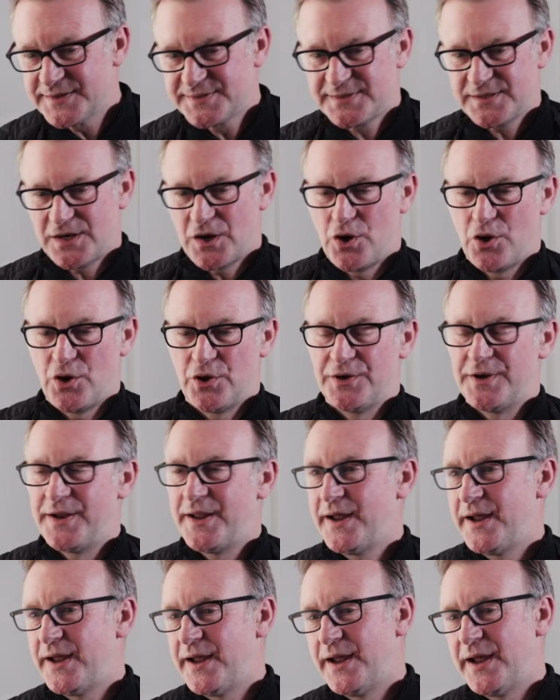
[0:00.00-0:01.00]
us on,
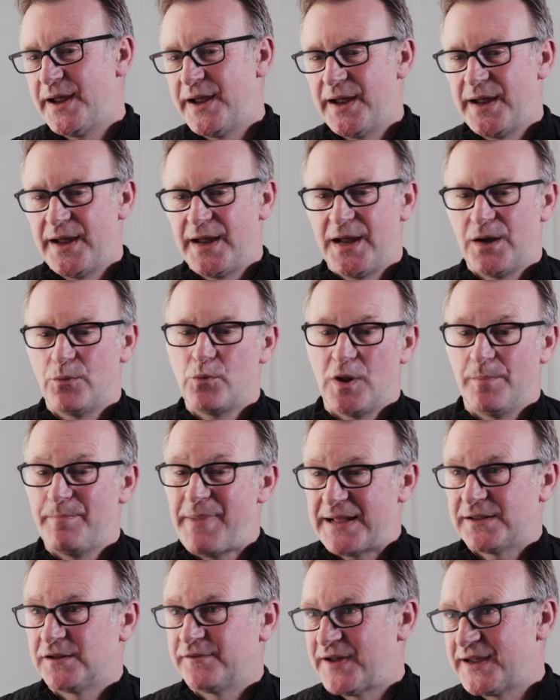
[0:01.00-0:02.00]

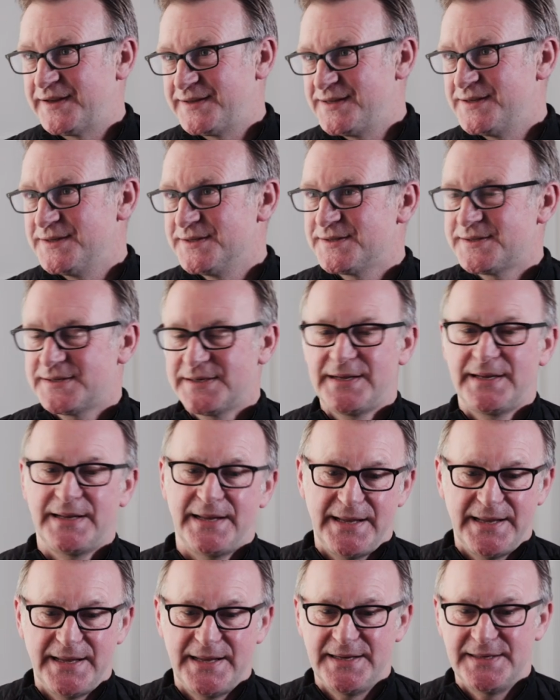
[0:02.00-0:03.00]
Battle of Ideas
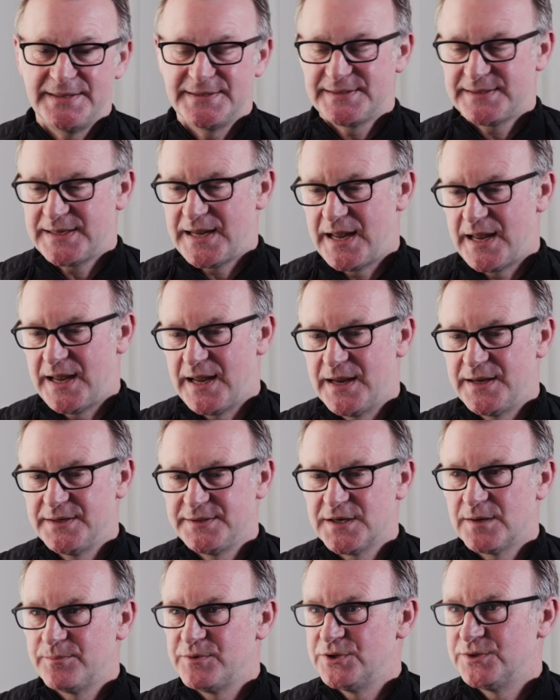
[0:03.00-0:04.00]
is
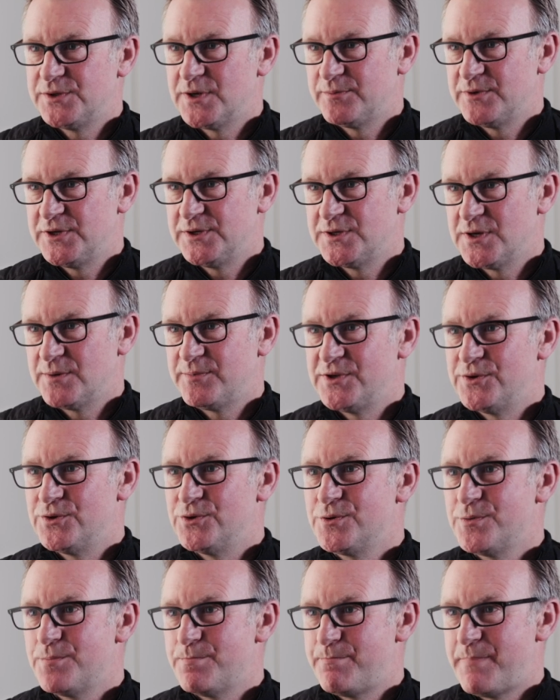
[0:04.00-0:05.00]

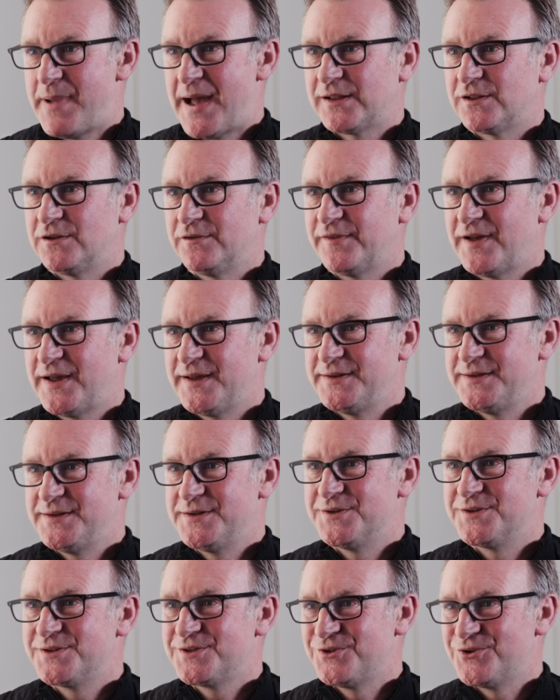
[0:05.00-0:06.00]

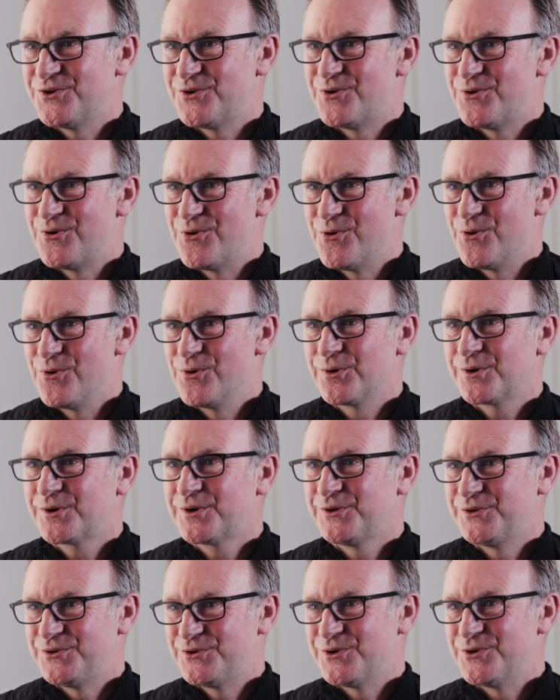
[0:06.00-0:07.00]

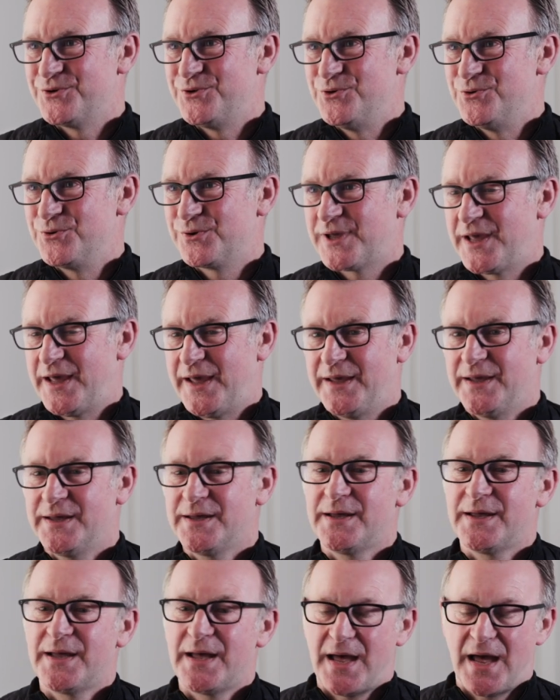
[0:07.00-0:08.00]
www.battleofideas.org.uk.
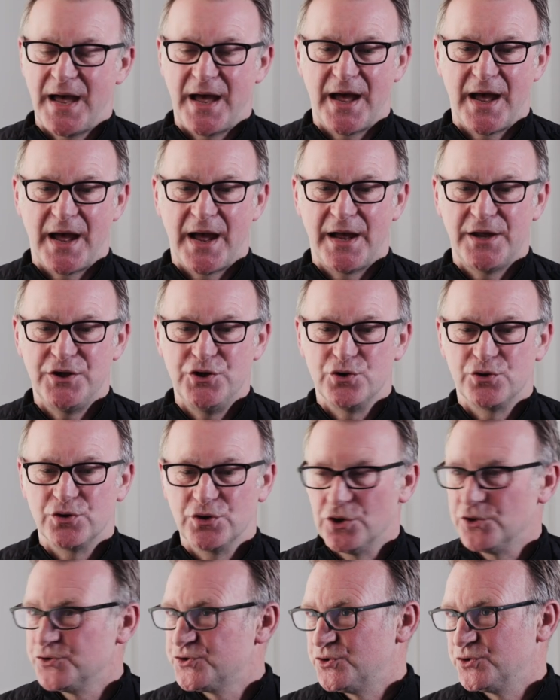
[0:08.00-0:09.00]
You
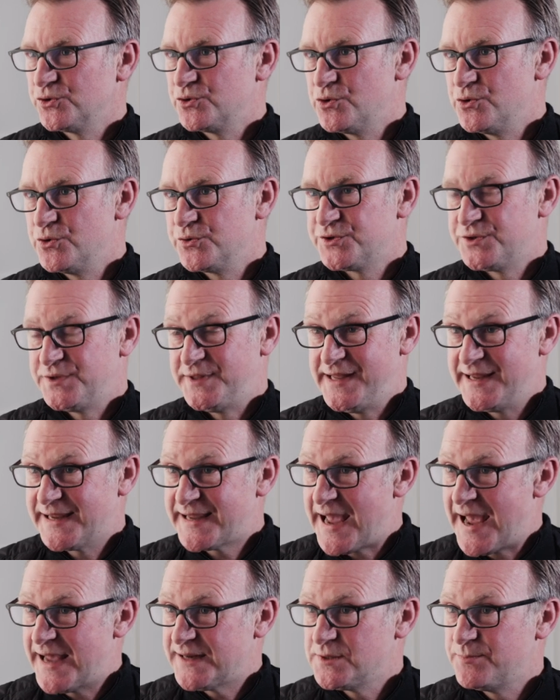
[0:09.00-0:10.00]
can also go to the
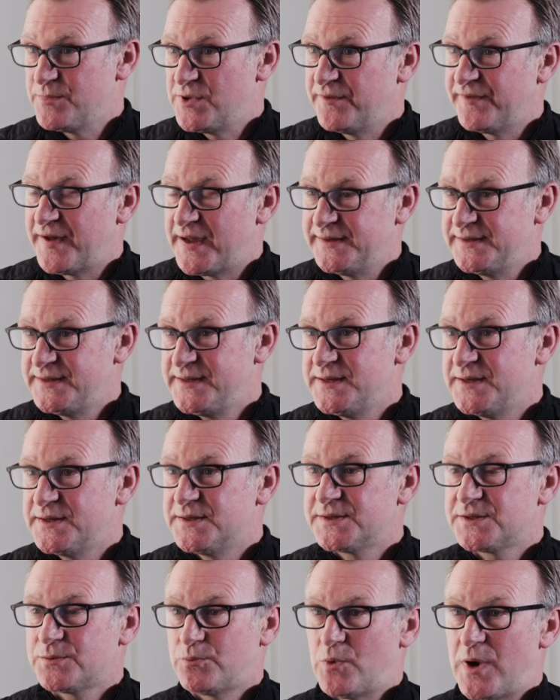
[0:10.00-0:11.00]
Academy of
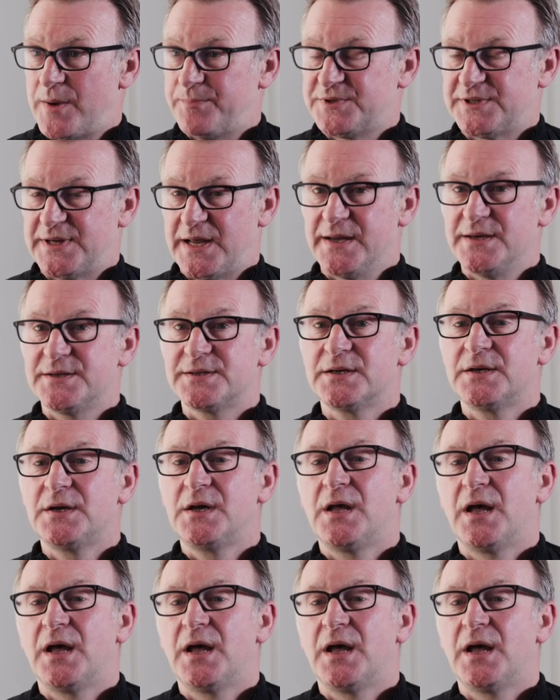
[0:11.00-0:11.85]
Ideas website,